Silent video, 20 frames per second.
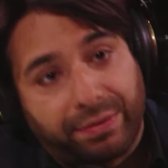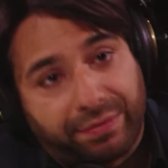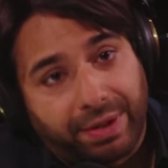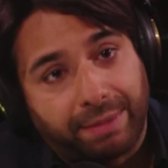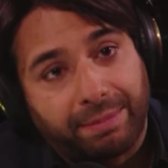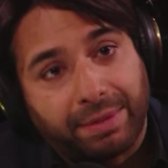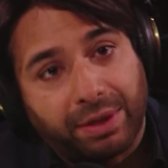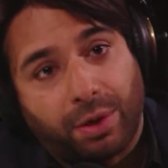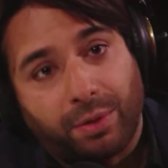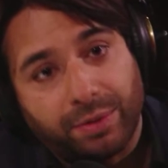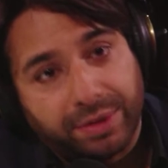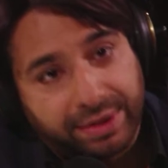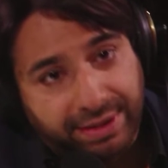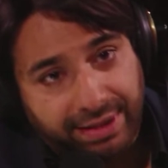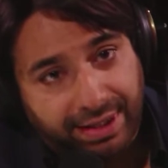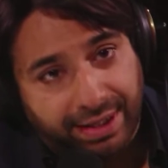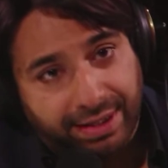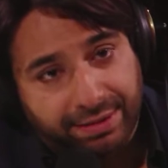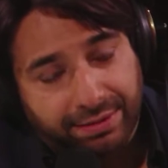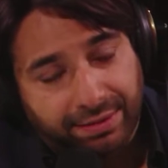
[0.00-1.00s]
the film and go and
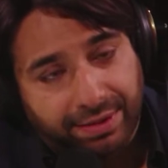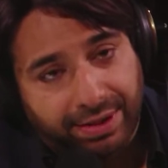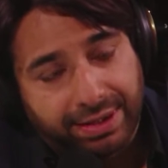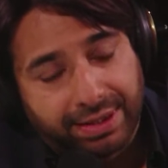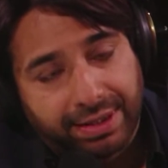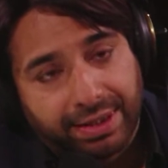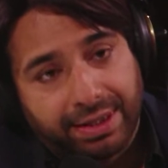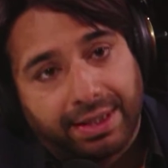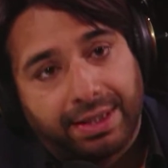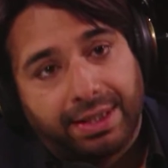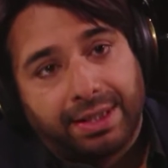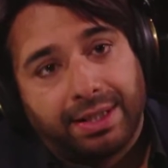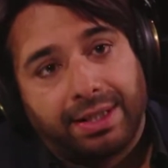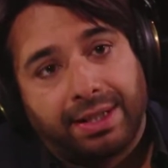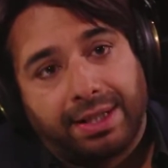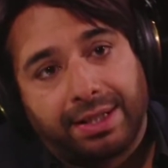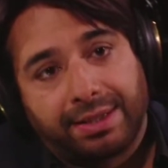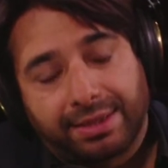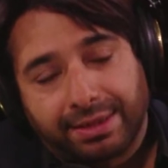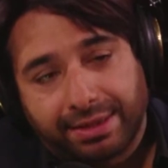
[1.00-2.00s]
see it. Right?
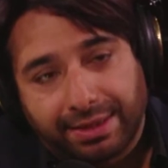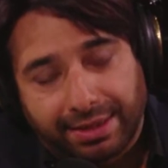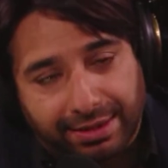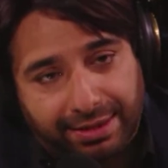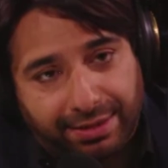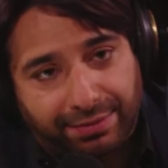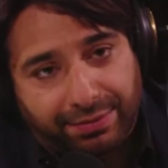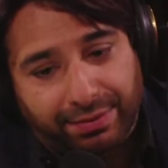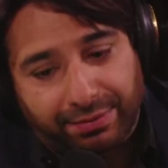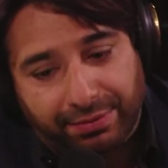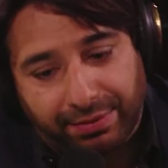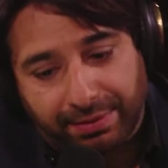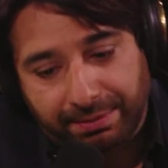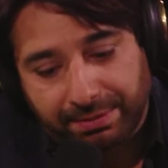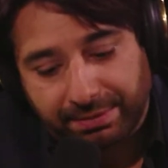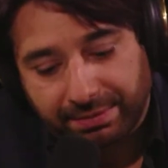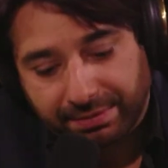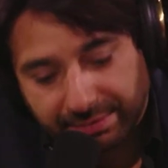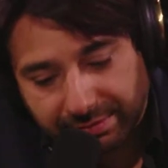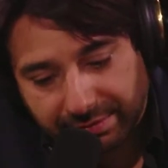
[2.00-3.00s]
It's a little different
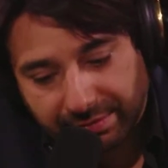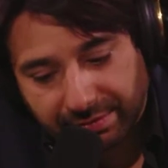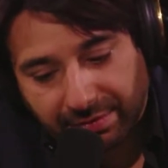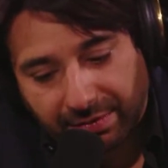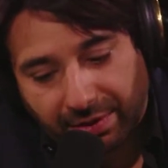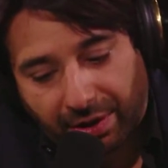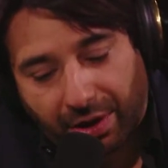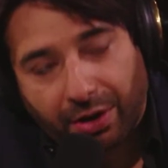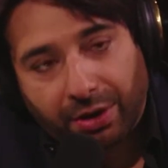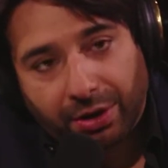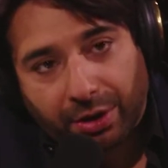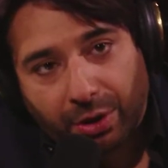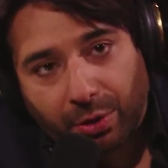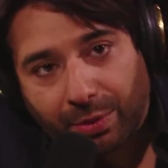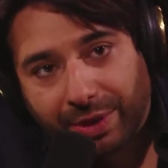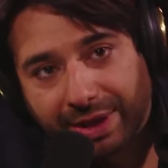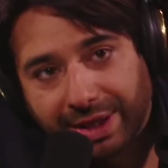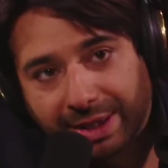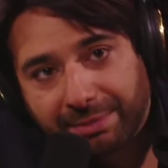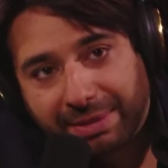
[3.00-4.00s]
from Argo
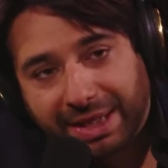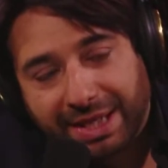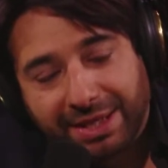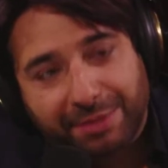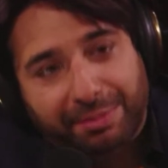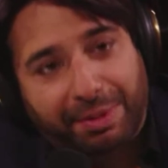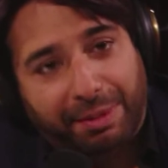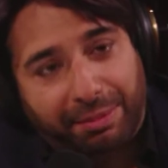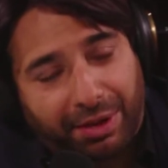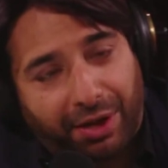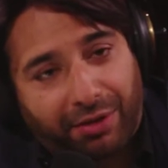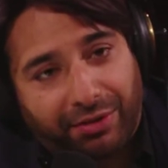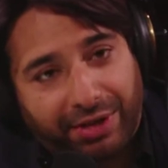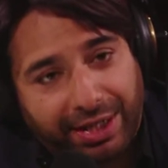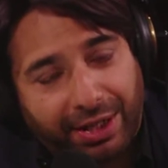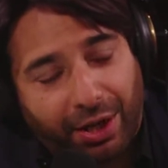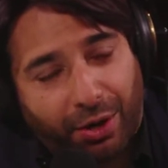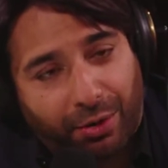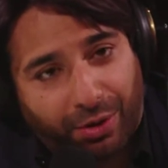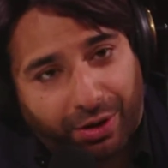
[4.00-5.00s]
winning it's because the, people already
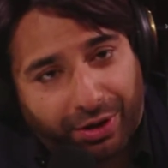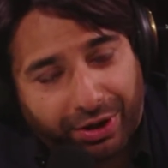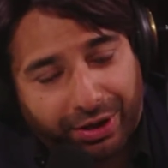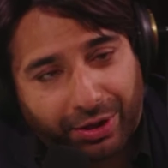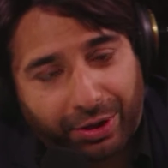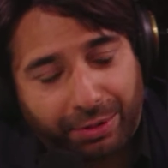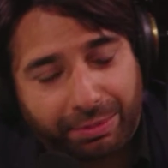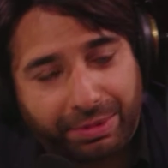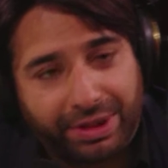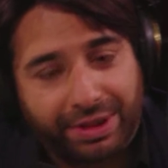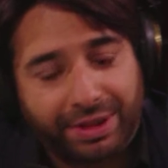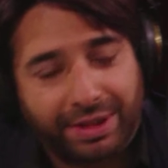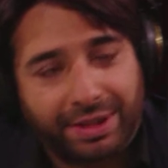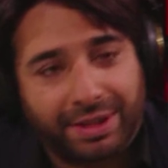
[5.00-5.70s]
it, know Argo. It's not but. the